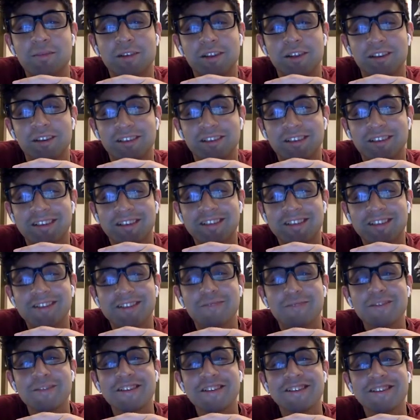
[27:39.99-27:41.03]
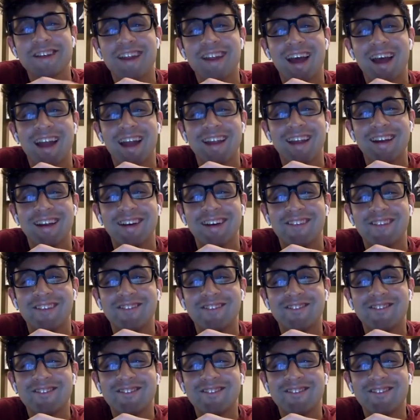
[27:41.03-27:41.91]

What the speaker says: player. Something's not adding up.